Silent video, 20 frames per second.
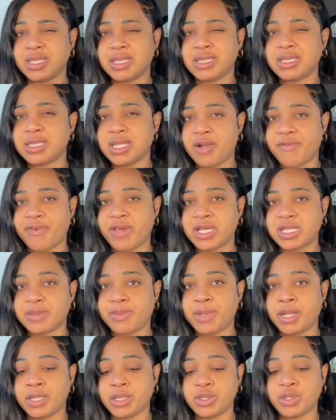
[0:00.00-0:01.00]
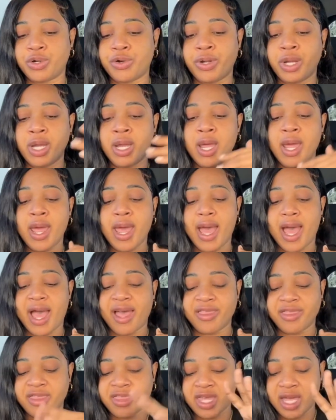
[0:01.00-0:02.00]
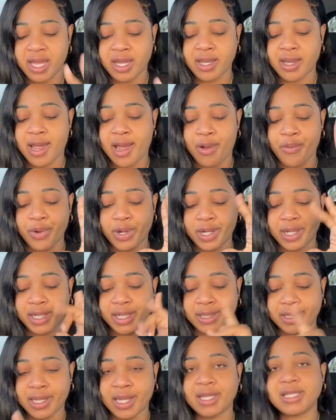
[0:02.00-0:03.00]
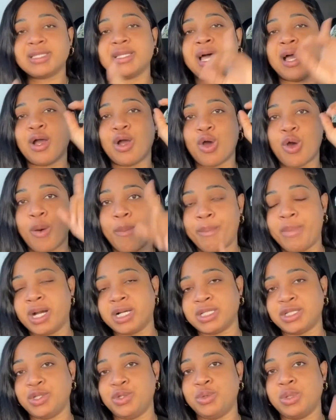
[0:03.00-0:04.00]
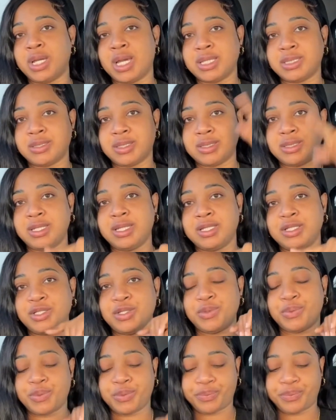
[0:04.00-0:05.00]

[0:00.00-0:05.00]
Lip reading: is self-explanatory, and then I will click next and come back to you guys. So stay tuned.